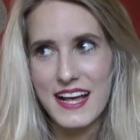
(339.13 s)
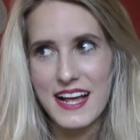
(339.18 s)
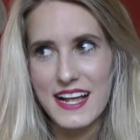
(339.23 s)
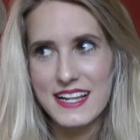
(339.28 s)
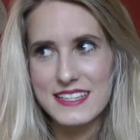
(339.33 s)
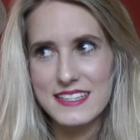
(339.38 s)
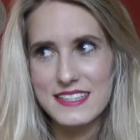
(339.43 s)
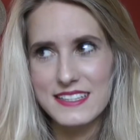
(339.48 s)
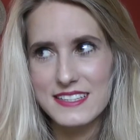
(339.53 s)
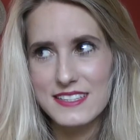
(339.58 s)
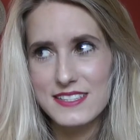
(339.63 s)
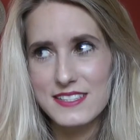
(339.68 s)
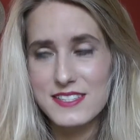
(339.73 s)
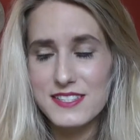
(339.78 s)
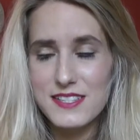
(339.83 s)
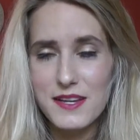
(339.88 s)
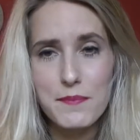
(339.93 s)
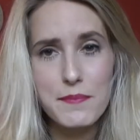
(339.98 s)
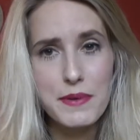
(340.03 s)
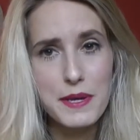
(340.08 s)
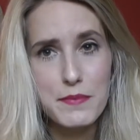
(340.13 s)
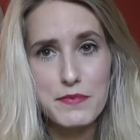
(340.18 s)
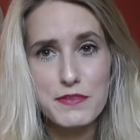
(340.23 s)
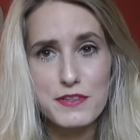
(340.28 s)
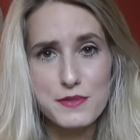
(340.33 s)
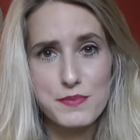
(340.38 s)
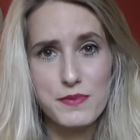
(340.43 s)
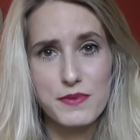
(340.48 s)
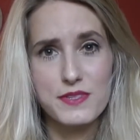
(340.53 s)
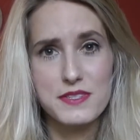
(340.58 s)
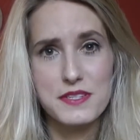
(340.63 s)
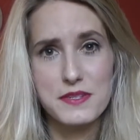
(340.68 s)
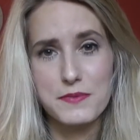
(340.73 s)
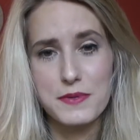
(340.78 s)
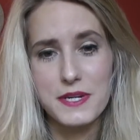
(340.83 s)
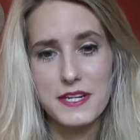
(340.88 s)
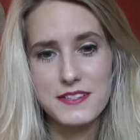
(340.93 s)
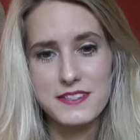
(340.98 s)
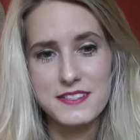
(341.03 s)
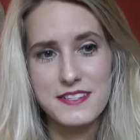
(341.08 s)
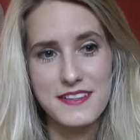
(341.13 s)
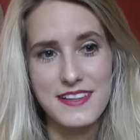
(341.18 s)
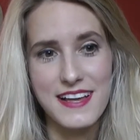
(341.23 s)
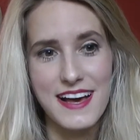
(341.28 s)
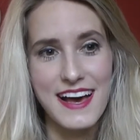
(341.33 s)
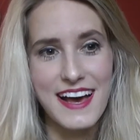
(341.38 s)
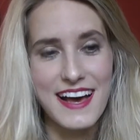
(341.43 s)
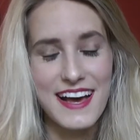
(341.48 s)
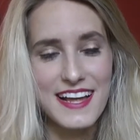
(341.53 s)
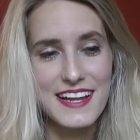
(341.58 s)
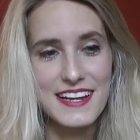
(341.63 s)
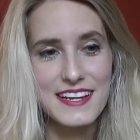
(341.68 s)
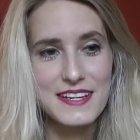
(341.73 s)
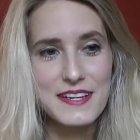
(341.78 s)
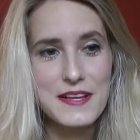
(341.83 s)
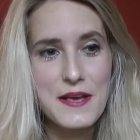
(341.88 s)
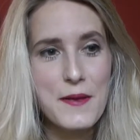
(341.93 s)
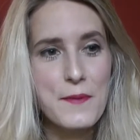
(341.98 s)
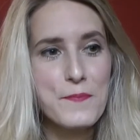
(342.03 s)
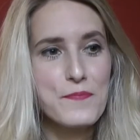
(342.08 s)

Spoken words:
And some people responded well to that and